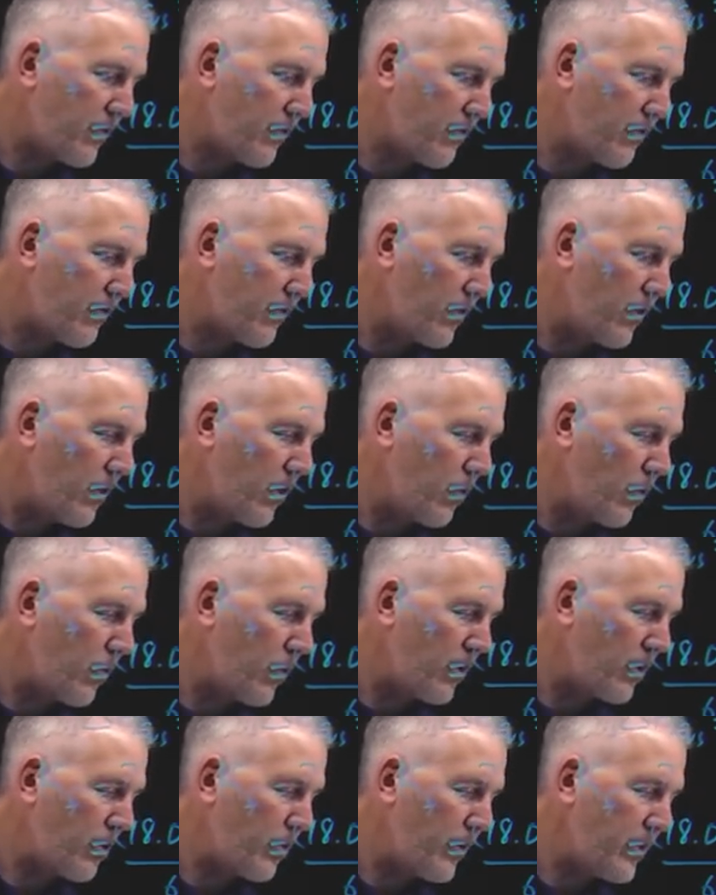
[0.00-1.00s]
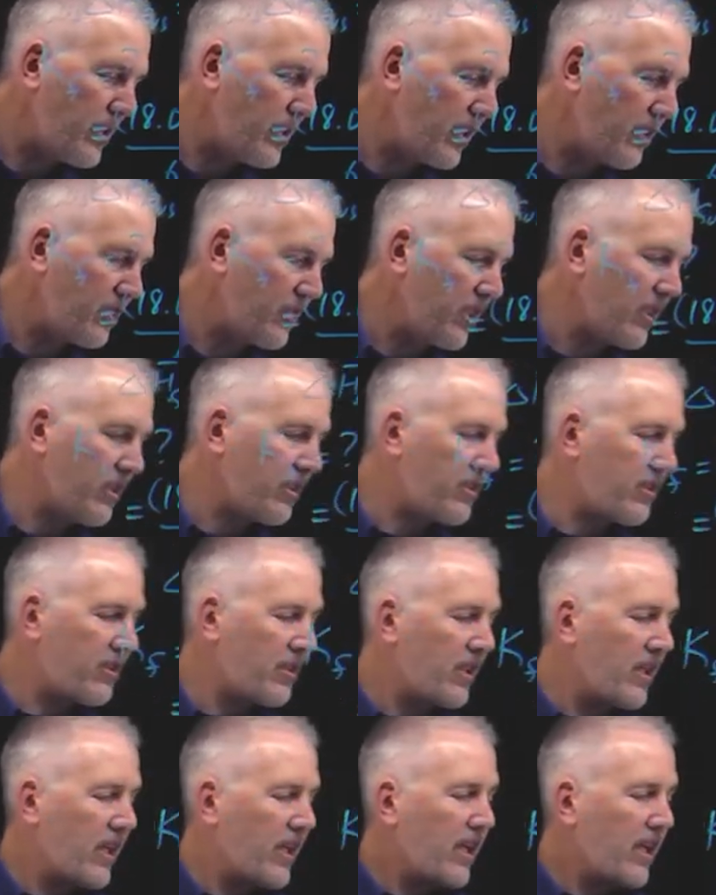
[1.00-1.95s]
of 1 degree Celsius,